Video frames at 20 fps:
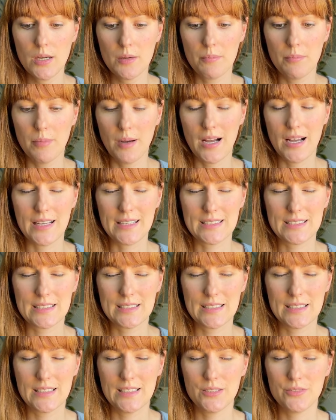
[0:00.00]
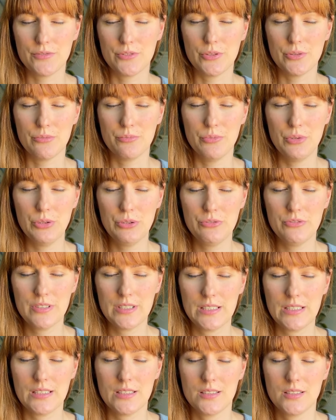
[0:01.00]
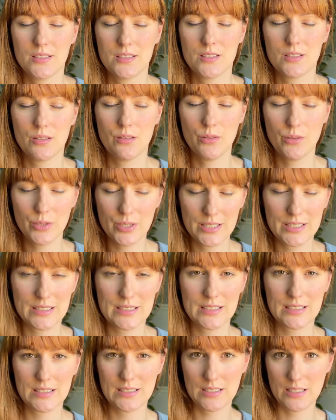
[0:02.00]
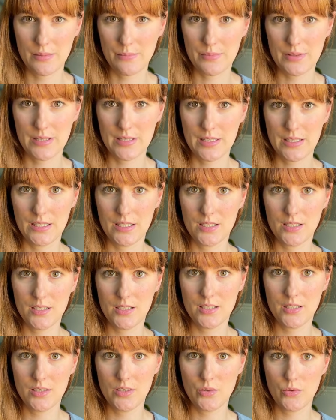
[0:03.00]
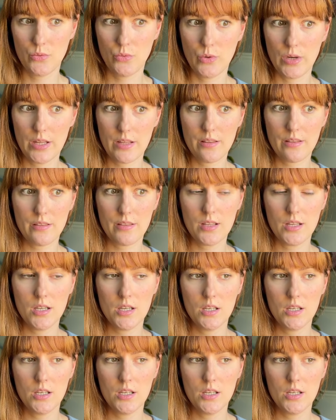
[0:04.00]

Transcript: But if you're moving towards something with